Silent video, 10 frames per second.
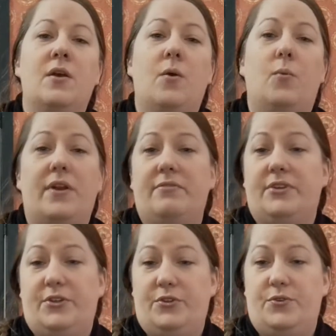Whatever
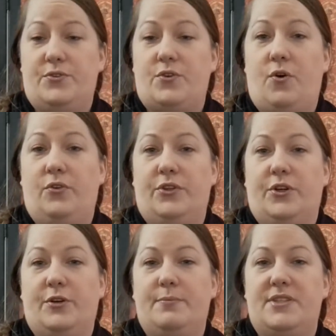you use to hold the
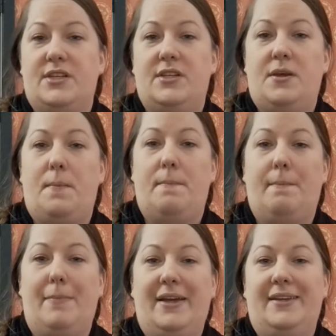herbs in
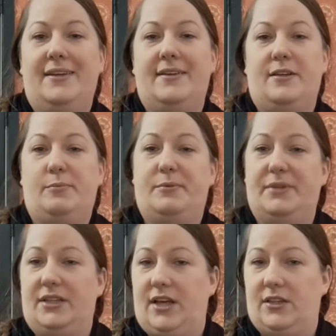might end up a
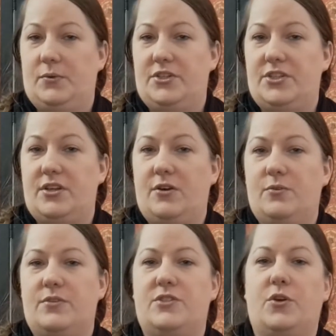bit yellowish
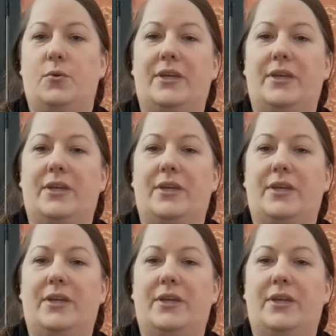though, so